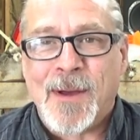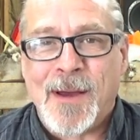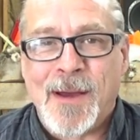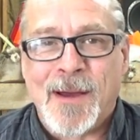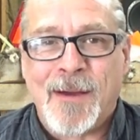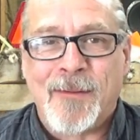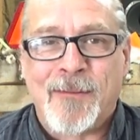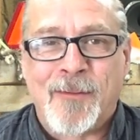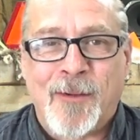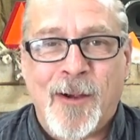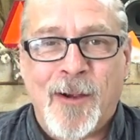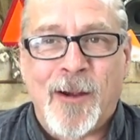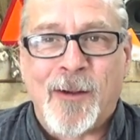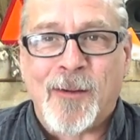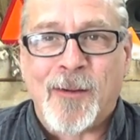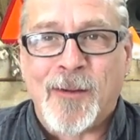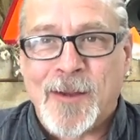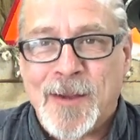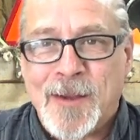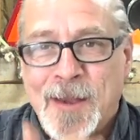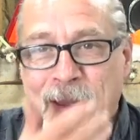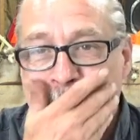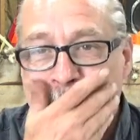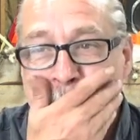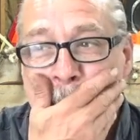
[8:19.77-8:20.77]
have
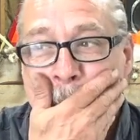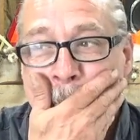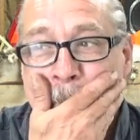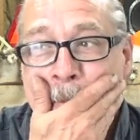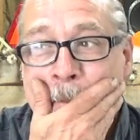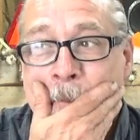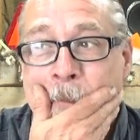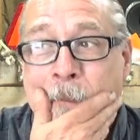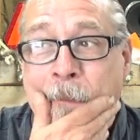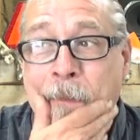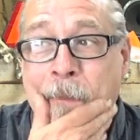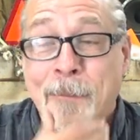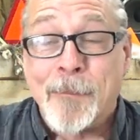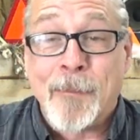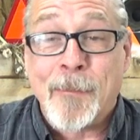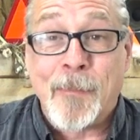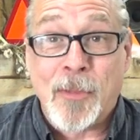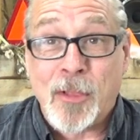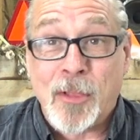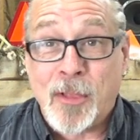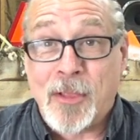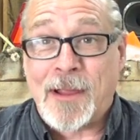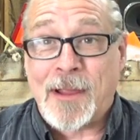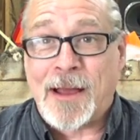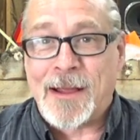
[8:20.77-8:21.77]
garlic
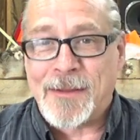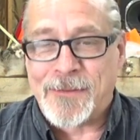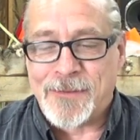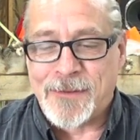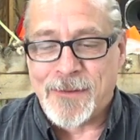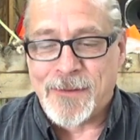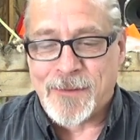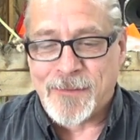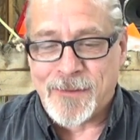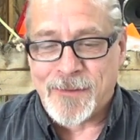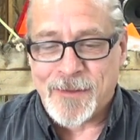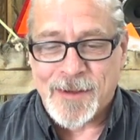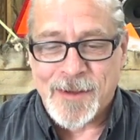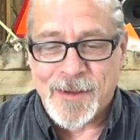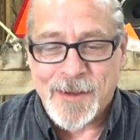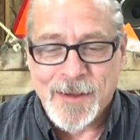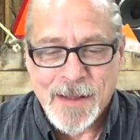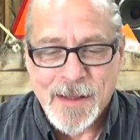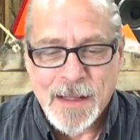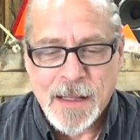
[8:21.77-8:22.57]
lots of it.